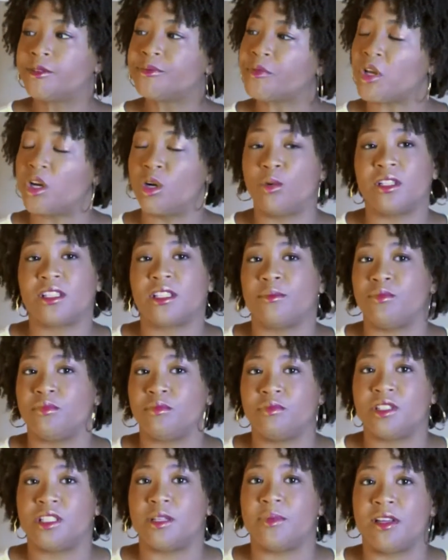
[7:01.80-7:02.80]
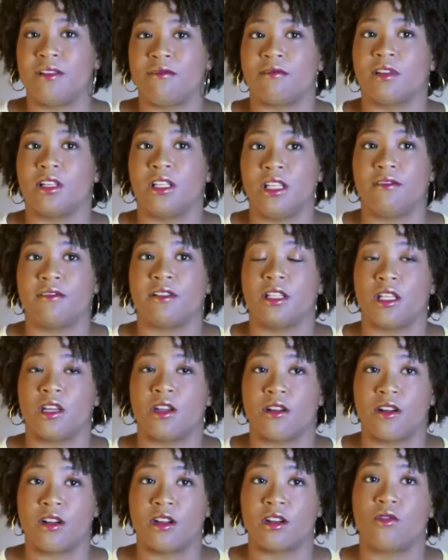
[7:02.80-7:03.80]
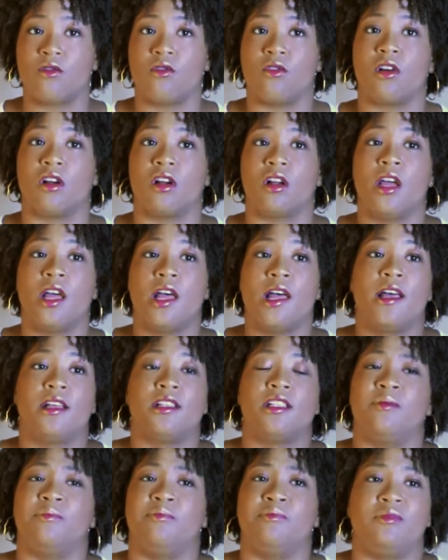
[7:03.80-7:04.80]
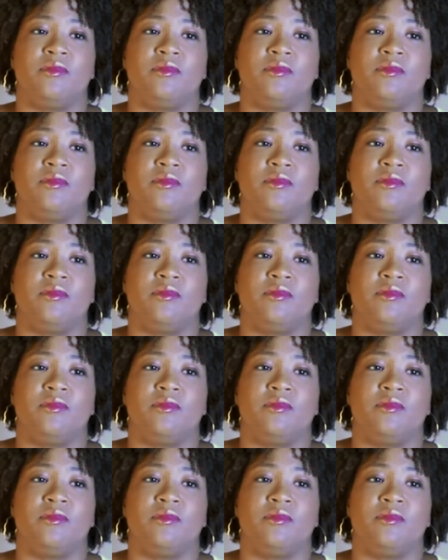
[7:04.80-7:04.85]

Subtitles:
you don't want them to be really, really hurt, or to